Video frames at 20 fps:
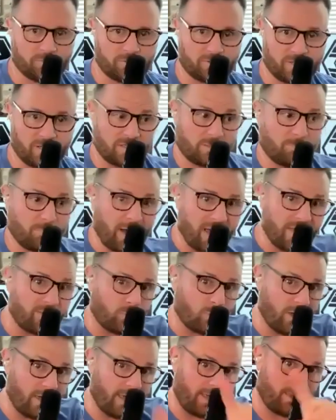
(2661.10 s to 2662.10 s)
attention. By the
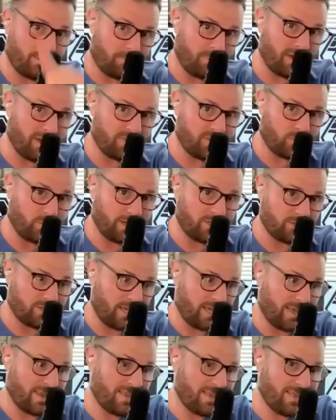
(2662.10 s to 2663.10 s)
way,
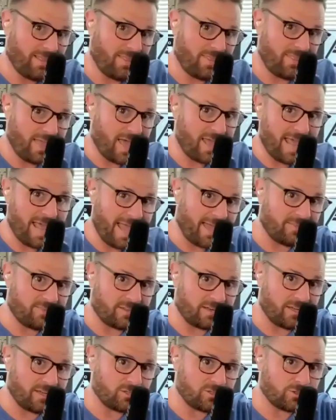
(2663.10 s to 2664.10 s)
Jay, that ad
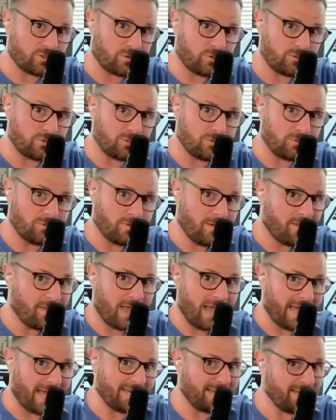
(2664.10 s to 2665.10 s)
that I showed you,
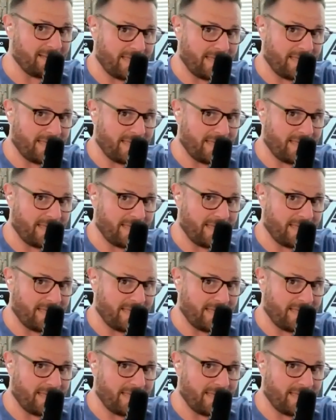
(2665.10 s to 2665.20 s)
I didn't